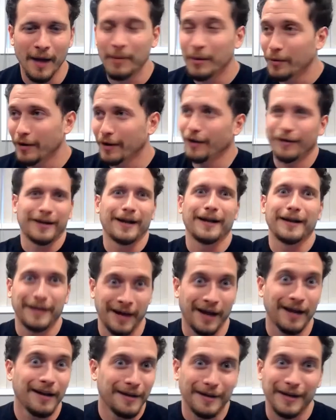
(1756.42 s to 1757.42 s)
And people would be like
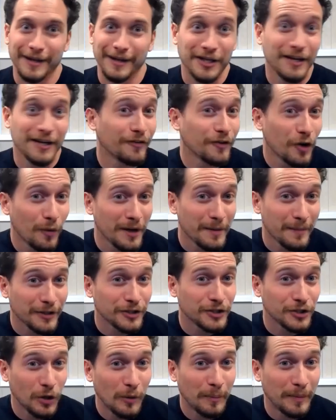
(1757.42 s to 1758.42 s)
Kenny, like you never know when he
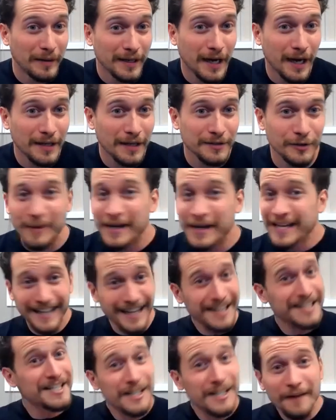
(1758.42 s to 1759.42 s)
might show up in a costume.
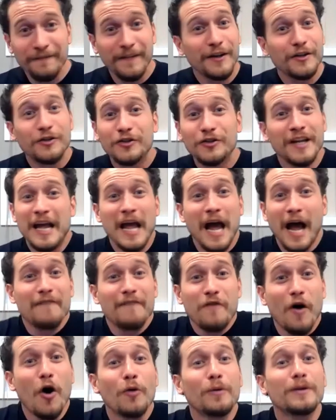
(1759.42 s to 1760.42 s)
That's stuff
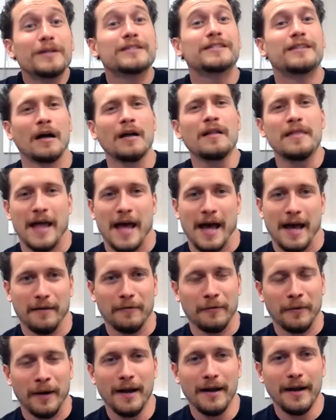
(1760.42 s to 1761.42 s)
I've always done that,
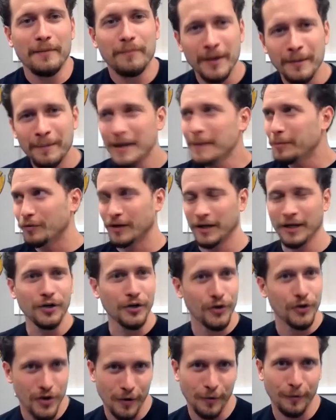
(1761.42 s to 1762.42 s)
right? And the people
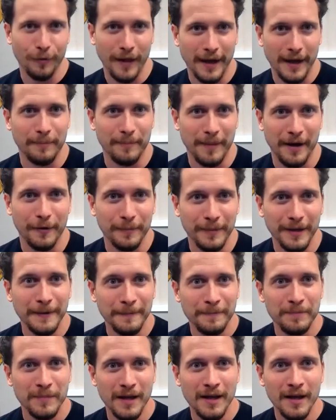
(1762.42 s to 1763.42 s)
here know that about
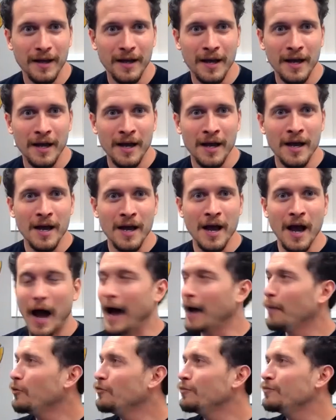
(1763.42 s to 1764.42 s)
me.
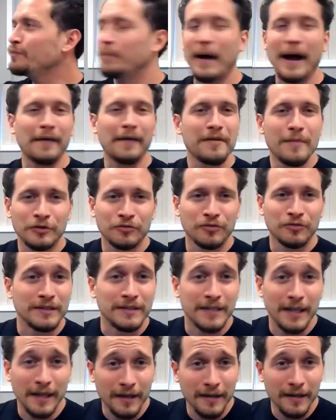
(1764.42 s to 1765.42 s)
I will buy the most
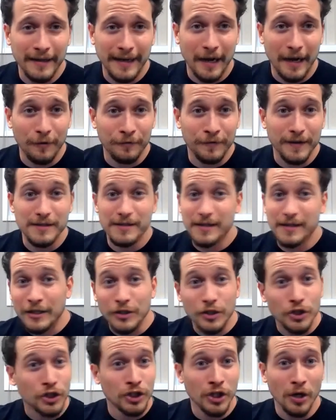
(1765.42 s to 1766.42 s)
ridiculous outfits
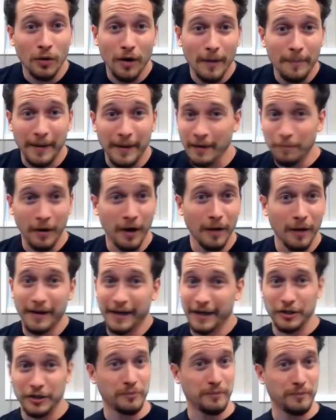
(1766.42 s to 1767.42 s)
and show up in
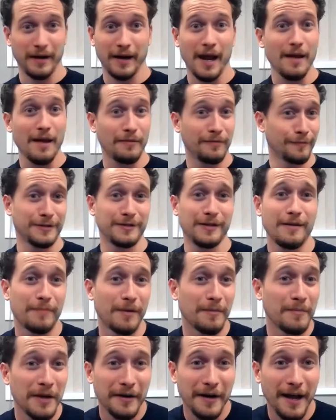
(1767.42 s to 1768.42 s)
public and just be like, hey, what's up?
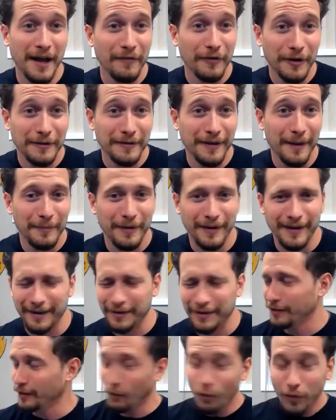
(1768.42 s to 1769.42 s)
I'm here to have a good time today.
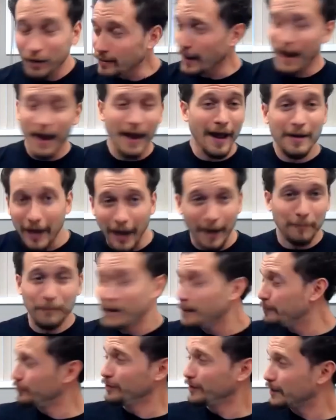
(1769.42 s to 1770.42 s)
And they're like, what the heck? And
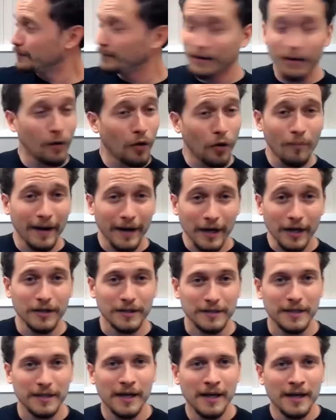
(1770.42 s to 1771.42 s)
people look at me like, oh my
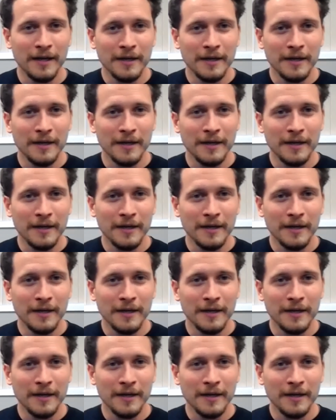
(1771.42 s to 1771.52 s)
goodness.